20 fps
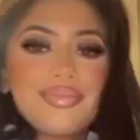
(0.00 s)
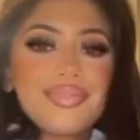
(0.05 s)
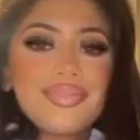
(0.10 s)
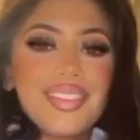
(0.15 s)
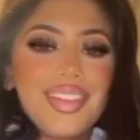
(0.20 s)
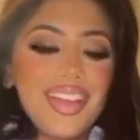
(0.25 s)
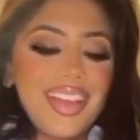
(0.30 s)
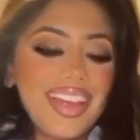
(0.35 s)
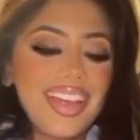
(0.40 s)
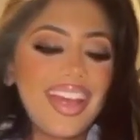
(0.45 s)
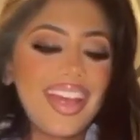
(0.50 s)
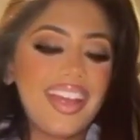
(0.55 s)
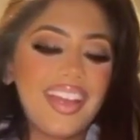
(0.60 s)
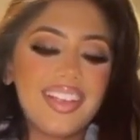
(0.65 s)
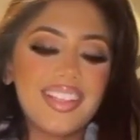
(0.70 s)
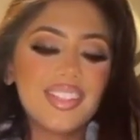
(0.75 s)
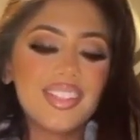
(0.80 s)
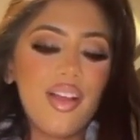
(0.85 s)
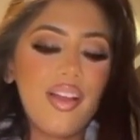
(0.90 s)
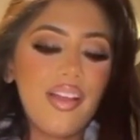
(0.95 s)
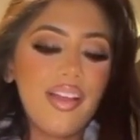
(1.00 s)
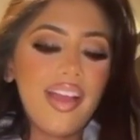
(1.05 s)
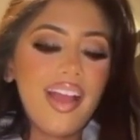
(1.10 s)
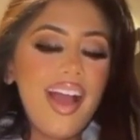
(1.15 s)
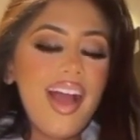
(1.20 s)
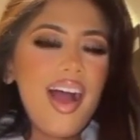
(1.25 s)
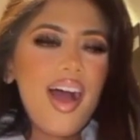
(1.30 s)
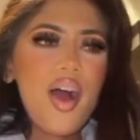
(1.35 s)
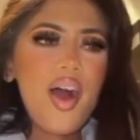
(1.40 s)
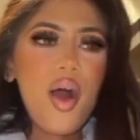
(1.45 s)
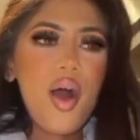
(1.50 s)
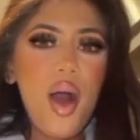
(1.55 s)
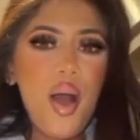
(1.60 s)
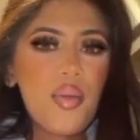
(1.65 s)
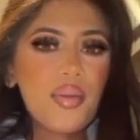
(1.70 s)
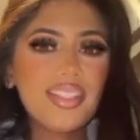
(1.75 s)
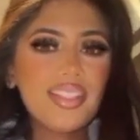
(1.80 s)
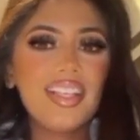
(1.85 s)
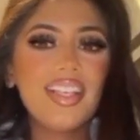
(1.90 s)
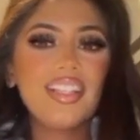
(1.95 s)
Okay, so I
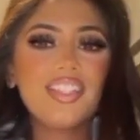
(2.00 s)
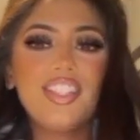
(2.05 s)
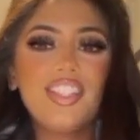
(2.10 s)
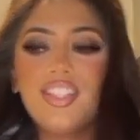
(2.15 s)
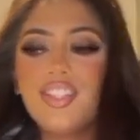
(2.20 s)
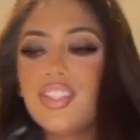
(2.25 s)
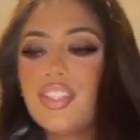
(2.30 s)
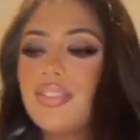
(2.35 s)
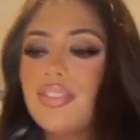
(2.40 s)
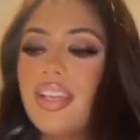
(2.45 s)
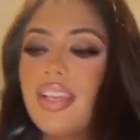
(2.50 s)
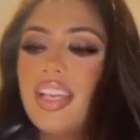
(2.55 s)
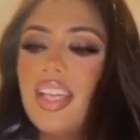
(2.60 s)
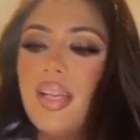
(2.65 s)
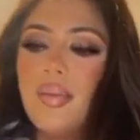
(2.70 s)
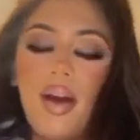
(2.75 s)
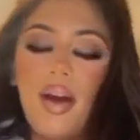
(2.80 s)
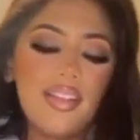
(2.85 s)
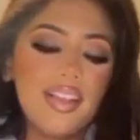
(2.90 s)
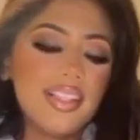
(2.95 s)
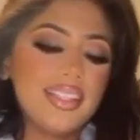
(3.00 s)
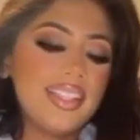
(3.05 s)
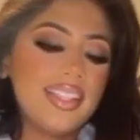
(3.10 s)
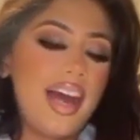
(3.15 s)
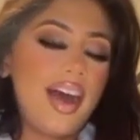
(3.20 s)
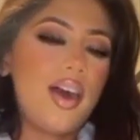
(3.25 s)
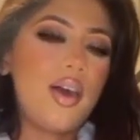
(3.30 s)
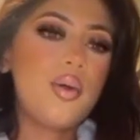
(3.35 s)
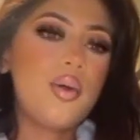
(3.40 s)
was literally just thinking about this now,